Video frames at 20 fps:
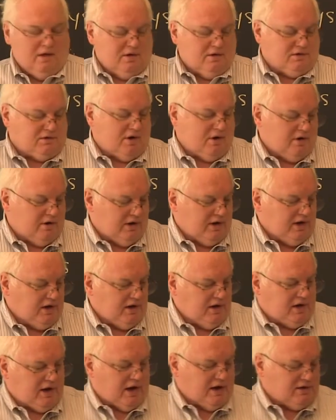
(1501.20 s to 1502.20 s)
So in
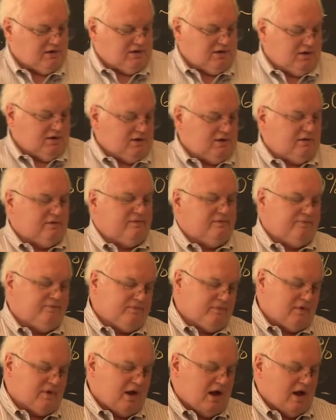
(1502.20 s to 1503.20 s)
any case,
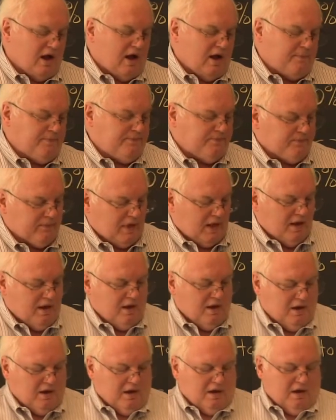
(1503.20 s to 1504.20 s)
um,
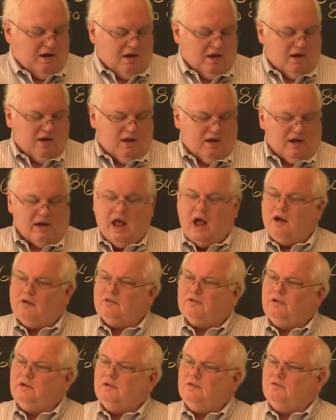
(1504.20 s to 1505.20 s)

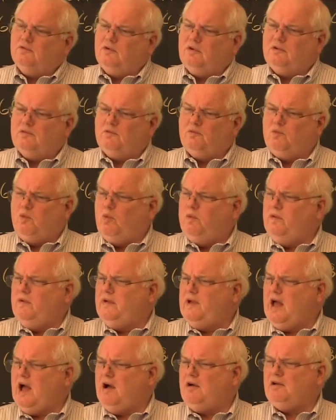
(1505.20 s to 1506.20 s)
now,
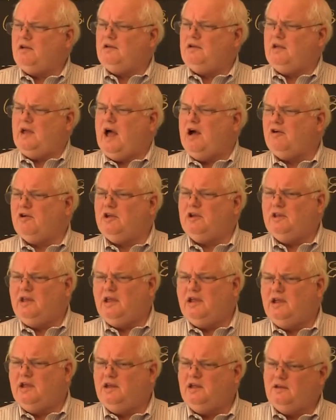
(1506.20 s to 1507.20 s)
how, how could
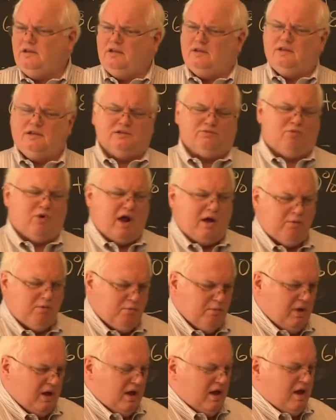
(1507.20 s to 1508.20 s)
they get into this
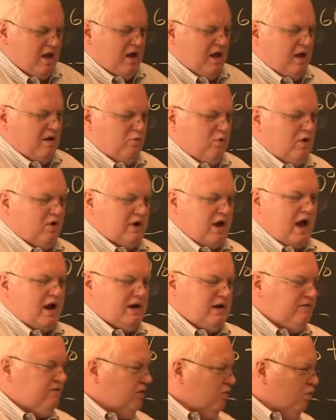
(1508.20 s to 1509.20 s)
problem? Well, it
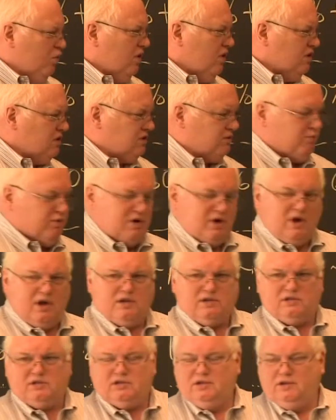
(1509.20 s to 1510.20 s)
got even worse
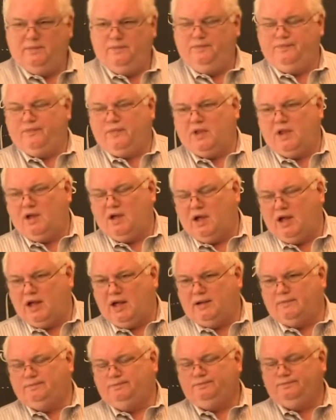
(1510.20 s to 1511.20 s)
because
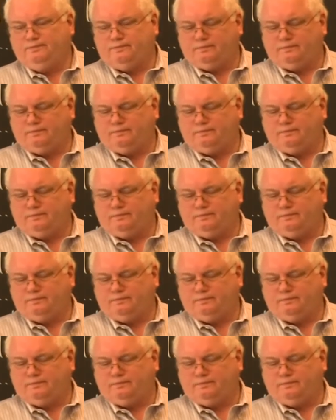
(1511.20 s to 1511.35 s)
um,